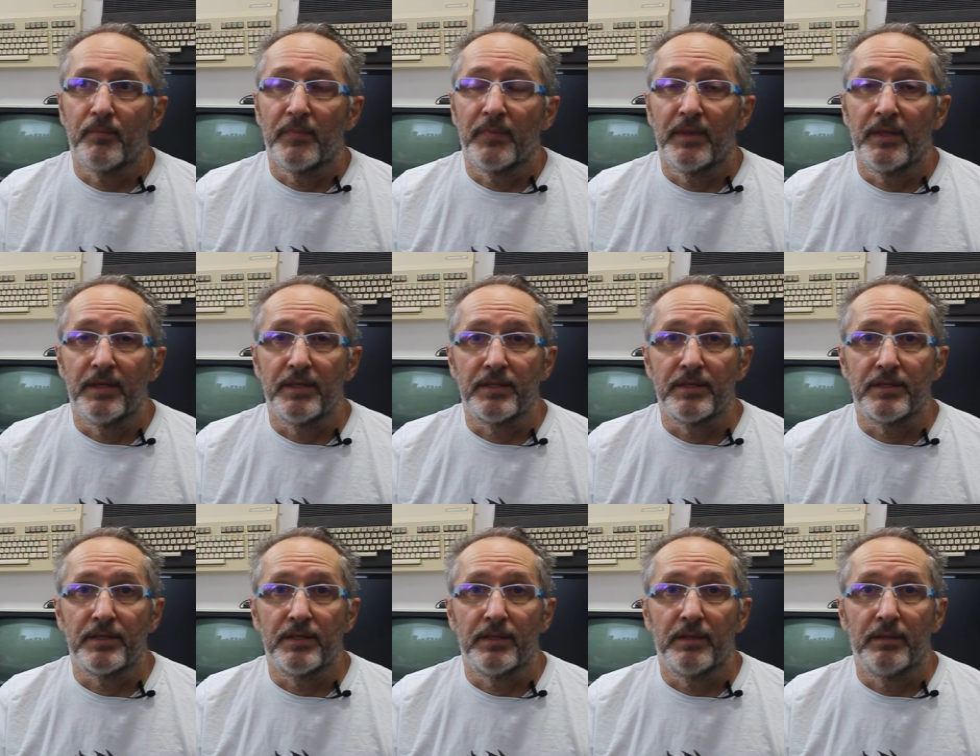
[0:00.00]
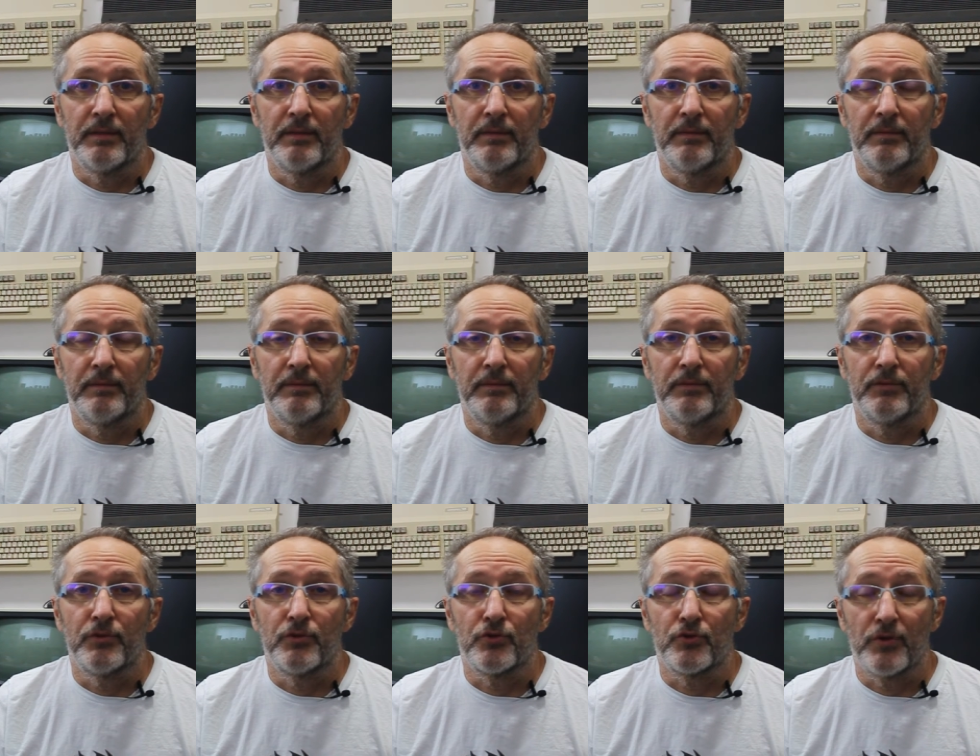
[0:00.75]
this
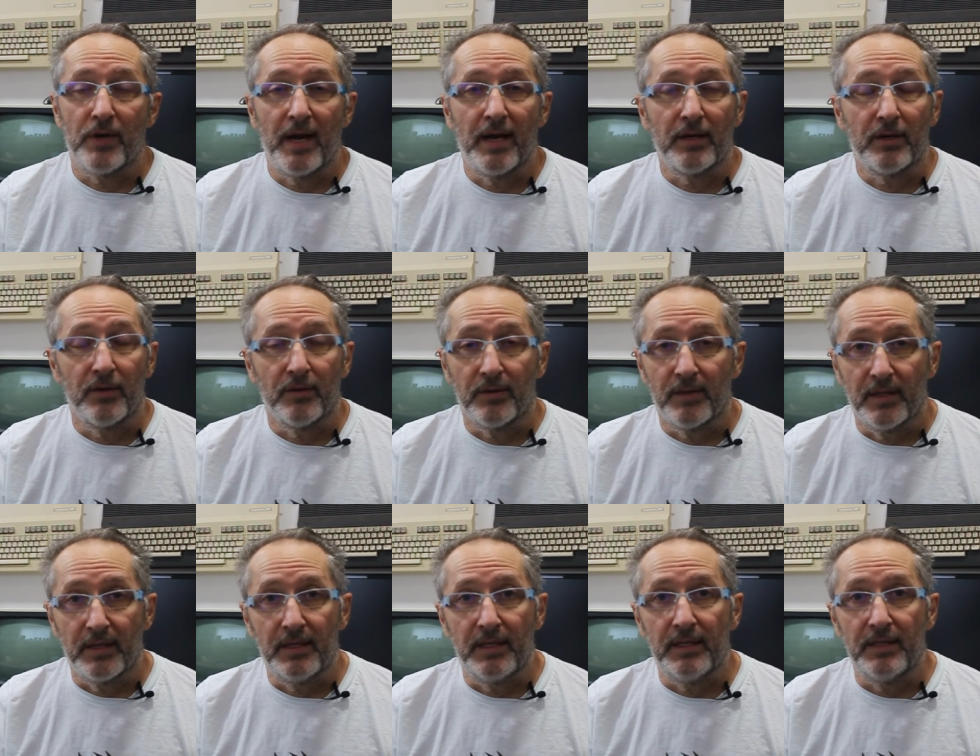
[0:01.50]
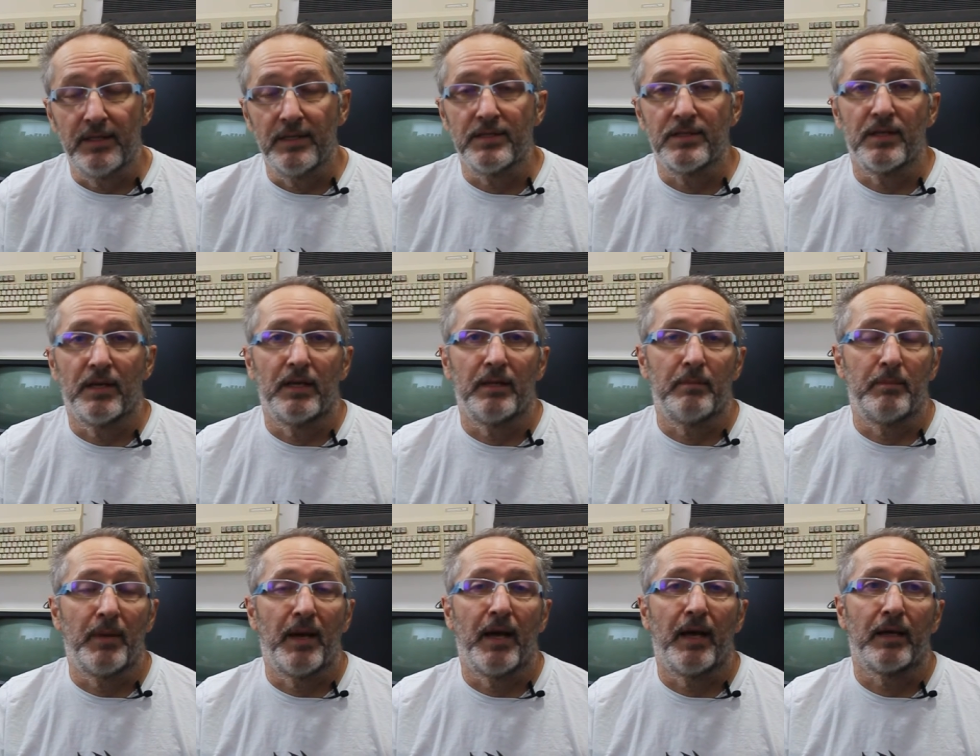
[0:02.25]
tracker that he designed
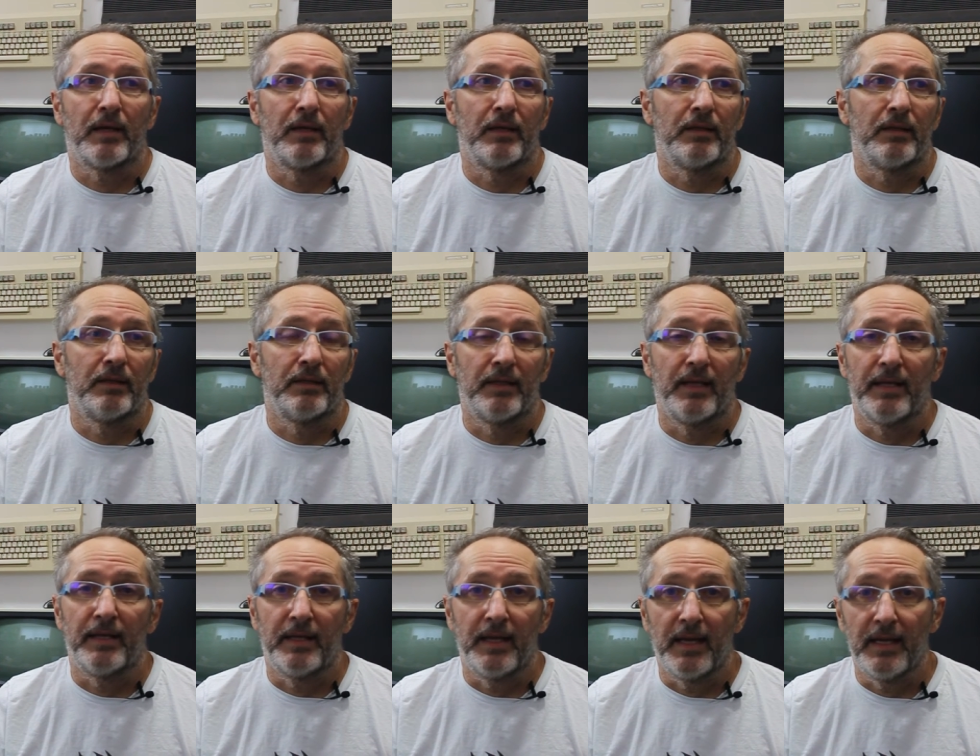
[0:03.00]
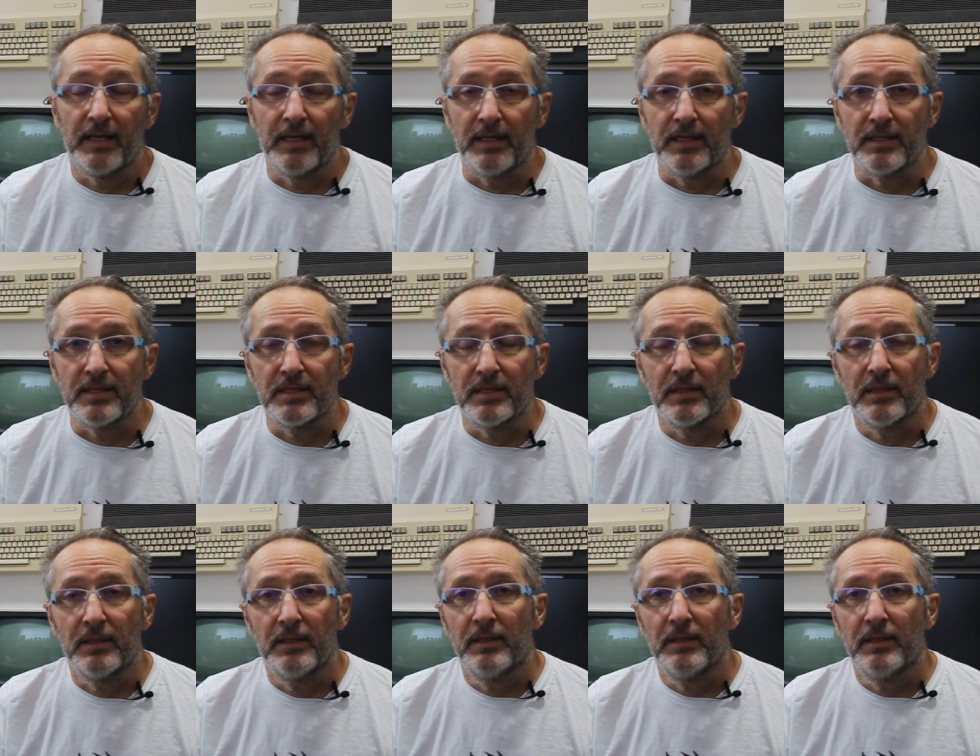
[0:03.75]
back in the late 80s.